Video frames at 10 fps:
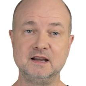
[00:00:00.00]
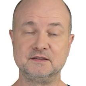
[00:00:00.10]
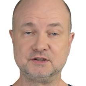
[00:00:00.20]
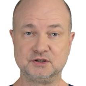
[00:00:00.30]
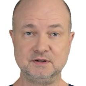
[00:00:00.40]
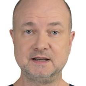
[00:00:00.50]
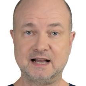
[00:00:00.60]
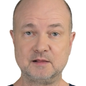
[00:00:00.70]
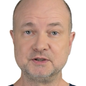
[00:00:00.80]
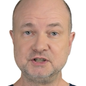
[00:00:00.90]
The tunica
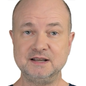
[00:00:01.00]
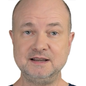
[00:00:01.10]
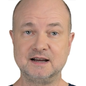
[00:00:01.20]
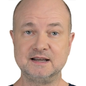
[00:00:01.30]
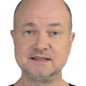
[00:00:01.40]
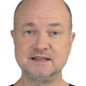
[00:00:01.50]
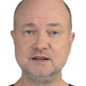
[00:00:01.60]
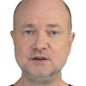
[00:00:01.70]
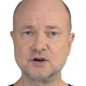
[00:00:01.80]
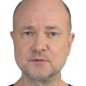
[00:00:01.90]
albuginea is
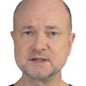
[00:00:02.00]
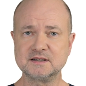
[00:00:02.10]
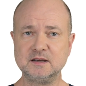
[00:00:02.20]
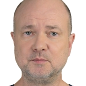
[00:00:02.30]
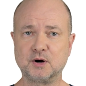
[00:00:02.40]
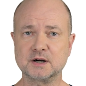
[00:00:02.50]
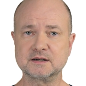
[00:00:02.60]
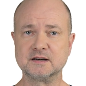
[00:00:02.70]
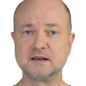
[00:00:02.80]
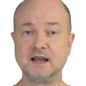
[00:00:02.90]
enormously
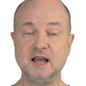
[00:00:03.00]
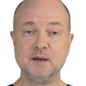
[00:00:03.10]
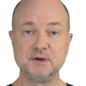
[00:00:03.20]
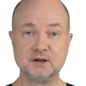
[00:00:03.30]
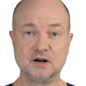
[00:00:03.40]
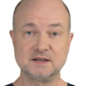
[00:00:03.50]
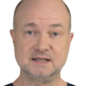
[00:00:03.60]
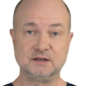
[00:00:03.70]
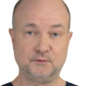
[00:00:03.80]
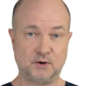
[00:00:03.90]
important because
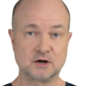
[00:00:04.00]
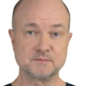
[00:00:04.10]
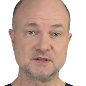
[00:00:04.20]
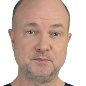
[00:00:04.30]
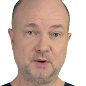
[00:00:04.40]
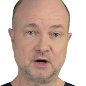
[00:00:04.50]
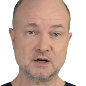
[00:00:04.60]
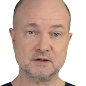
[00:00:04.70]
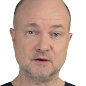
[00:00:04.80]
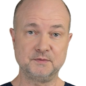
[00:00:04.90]
it forms
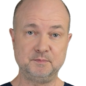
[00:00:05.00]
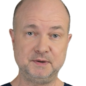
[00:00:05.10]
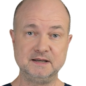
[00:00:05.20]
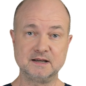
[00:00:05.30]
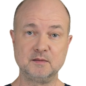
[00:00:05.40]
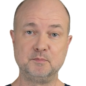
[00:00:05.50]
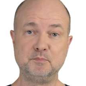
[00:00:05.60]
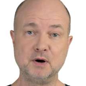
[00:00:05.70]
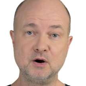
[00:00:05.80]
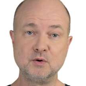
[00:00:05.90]
part of the penile
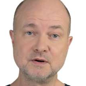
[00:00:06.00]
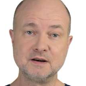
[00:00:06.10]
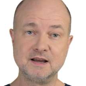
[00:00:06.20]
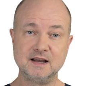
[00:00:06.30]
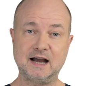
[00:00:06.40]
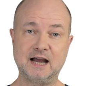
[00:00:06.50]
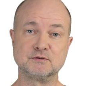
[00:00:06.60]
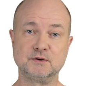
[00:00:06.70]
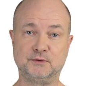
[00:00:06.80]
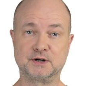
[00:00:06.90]
bone I
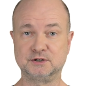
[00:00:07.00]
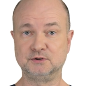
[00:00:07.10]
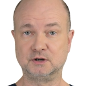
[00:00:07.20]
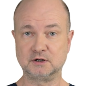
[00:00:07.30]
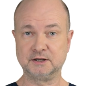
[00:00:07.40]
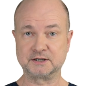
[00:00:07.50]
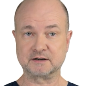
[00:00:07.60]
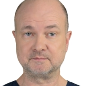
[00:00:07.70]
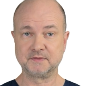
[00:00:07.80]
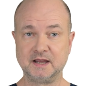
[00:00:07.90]
referred to earlier.